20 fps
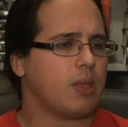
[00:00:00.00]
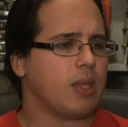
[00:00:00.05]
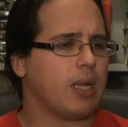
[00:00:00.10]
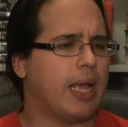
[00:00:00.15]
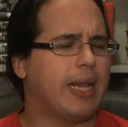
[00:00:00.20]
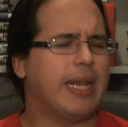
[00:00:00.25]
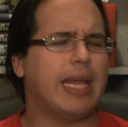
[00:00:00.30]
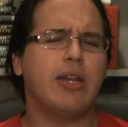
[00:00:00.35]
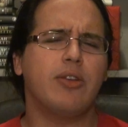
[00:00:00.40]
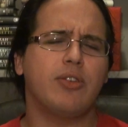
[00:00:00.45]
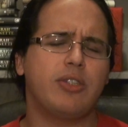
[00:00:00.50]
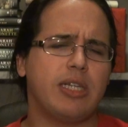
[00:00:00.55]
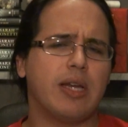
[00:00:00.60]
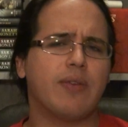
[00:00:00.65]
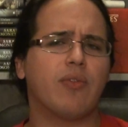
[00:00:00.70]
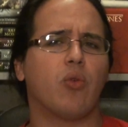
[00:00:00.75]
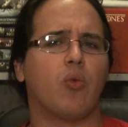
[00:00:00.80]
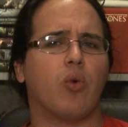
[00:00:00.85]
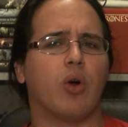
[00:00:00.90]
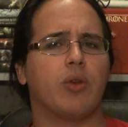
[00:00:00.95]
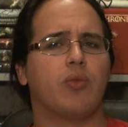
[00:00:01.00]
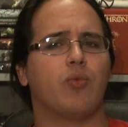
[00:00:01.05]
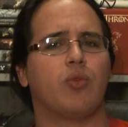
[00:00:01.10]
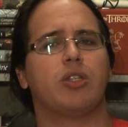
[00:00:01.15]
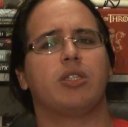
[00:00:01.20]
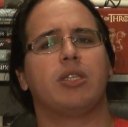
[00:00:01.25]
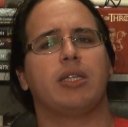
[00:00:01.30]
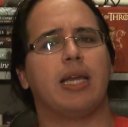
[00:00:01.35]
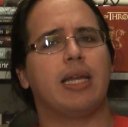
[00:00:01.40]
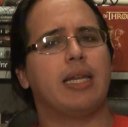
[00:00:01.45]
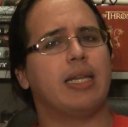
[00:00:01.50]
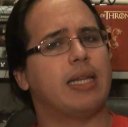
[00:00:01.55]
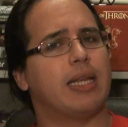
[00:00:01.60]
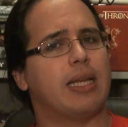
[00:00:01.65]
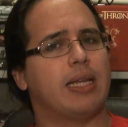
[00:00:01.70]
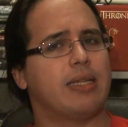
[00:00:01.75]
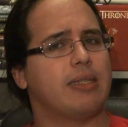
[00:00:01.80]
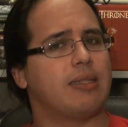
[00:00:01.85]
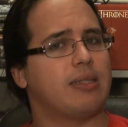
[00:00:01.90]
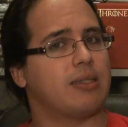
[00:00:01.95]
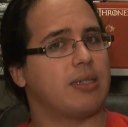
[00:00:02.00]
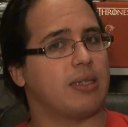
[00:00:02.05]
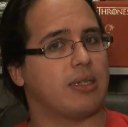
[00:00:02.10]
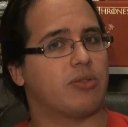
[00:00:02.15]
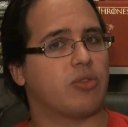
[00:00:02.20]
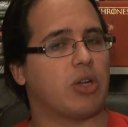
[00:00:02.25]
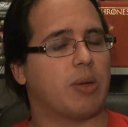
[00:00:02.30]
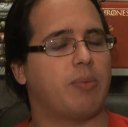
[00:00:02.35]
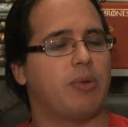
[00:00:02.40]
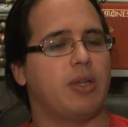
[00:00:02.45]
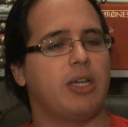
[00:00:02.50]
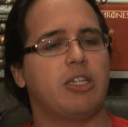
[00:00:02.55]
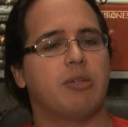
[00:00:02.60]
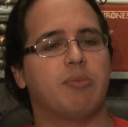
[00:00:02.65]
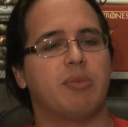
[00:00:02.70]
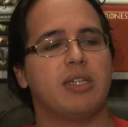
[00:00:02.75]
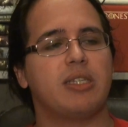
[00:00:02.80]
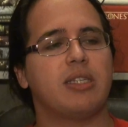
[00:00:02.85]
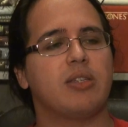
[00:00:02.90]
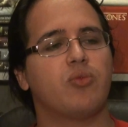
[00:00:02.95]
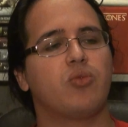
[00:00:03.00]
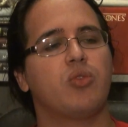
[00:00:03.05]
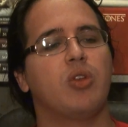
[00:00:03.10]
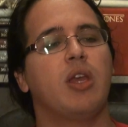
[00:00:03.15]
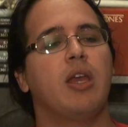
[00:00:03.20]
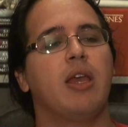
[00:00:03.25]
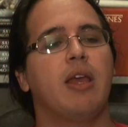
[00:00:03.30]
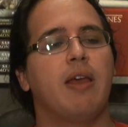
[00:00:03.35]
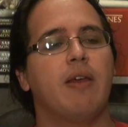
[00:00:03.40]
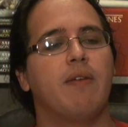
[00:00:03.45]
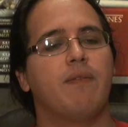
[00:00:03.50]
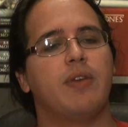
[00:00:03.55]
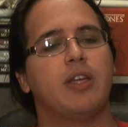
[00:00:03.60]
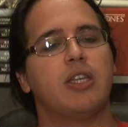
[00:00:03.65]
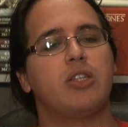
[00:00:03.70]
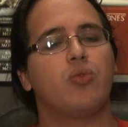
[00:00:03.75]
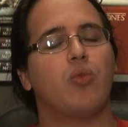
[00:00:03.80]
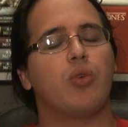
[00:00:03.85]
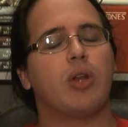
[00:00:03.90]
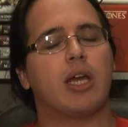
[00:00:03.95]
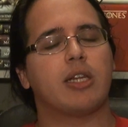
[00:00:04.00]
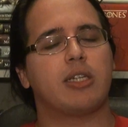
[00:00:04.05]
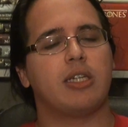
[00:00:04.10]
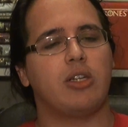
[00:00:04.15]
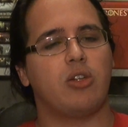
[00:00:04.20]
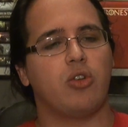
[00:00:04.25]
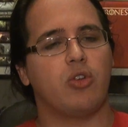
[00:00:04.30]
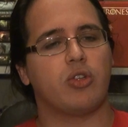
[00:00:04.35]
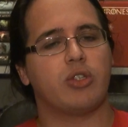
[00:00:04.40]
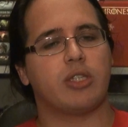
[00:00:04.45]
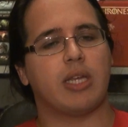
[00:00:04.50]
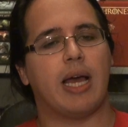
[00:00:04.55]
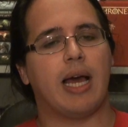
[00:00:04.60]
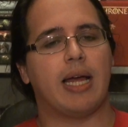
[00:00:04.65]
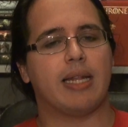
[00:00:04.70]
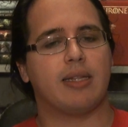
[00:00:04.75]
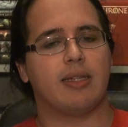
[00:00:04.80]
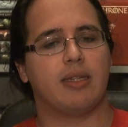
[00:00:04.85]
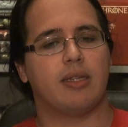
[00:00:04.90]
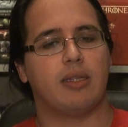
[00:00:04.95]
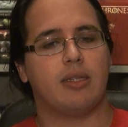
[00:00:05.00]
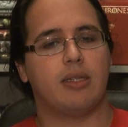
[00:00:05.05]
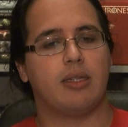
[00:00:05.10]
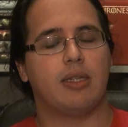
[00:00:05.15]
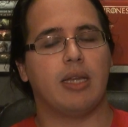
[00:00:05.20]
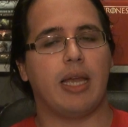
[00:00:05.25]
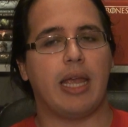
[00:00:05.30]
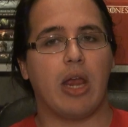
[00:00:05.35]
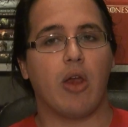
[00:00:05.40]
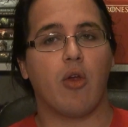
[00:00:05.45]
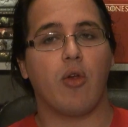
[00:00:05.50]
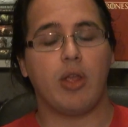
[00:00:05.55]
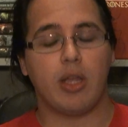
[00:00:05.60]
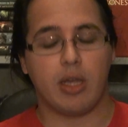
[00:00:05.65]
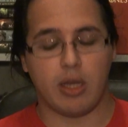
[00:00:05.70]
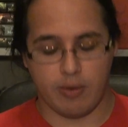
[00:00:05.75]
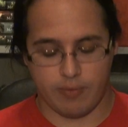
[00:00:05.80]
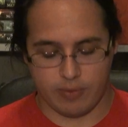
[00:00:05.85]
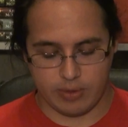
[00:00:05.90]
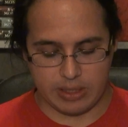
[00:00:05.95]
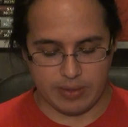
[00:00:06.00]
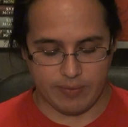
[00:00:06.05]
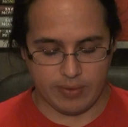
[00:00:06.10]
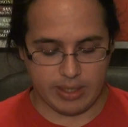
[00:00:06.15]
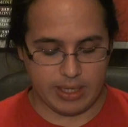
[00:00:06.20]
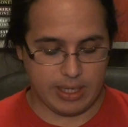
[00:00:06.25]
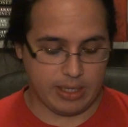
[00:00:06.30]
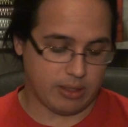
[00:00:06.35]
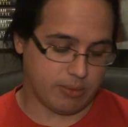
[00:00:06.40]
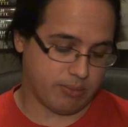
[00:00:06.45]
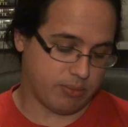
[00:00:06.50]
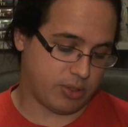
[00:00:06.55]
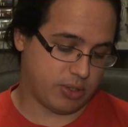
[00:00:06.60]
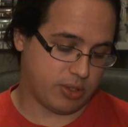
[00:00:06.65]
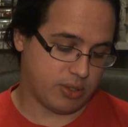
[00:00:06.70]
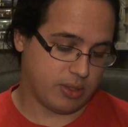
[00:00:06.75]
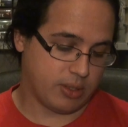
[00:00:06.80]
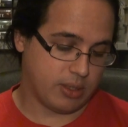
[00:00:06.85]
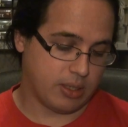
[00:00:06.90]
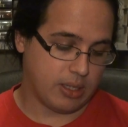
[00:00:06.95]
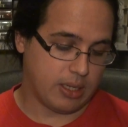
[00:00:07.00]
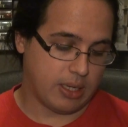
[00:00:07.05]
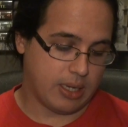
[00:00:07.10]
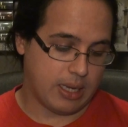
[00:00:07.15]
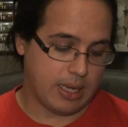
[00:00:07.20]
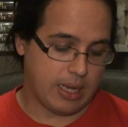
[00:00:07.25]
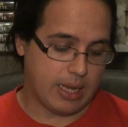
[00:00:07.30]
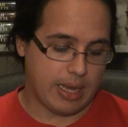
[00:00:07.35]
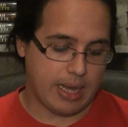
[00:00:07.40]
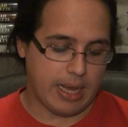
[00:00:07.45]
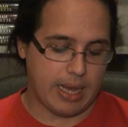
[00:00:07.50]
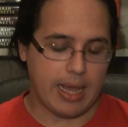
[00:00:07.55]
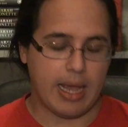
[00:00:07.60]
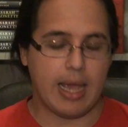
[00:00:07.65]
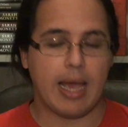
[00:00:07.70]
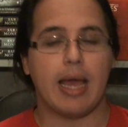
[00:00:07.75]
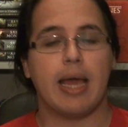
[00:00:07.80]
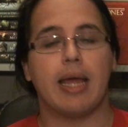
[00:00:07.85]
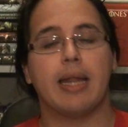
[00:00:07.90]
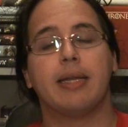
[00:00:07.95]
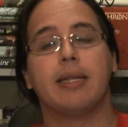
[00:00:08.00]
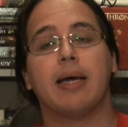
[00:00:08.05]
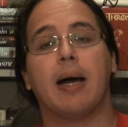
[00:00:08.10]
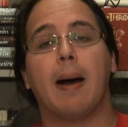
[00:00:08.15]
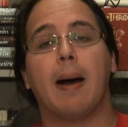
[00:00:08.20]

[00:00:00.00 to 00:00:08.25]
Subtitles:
And then there's the other one, which is an extrapolation, but this one actually looks at the area of the Seven Kingdoms, and